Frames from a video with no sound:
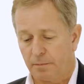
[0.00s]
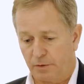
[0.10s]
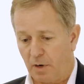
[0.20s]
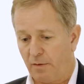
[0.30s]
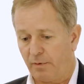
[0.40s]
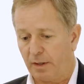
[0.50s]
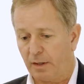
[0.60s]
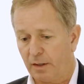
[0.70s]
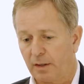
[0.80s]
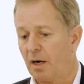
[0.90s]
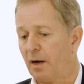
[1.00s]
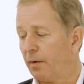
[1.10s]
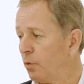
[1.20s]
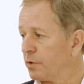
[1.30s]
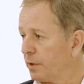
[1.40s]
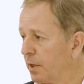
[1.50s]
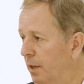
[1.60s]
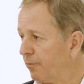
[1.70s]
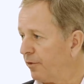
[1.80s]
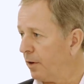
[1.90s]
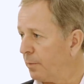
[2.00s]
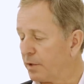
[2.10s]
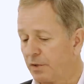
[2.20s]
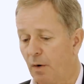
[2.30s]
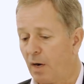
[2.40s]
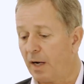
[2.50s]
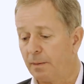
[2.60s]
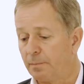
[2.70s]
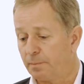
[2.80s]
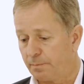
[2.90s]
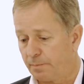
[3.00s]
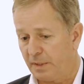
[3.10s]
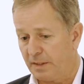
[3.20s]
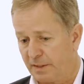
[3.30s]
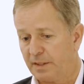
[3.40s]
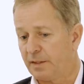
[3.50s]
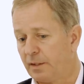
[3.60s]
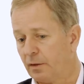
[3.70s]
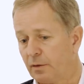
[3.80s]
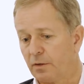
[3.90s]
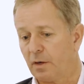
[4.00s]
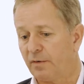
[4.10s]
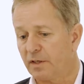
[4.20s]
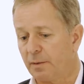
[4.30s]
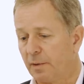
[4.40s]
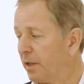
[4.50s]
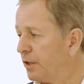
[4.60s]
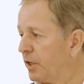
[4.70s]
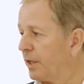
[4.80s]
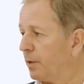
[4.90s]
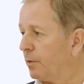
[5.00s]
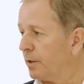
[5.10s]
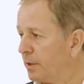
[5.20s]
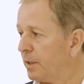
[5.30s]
driving a car that wasn't carbon fibre. So I insisted on driving something like the Jaguar that did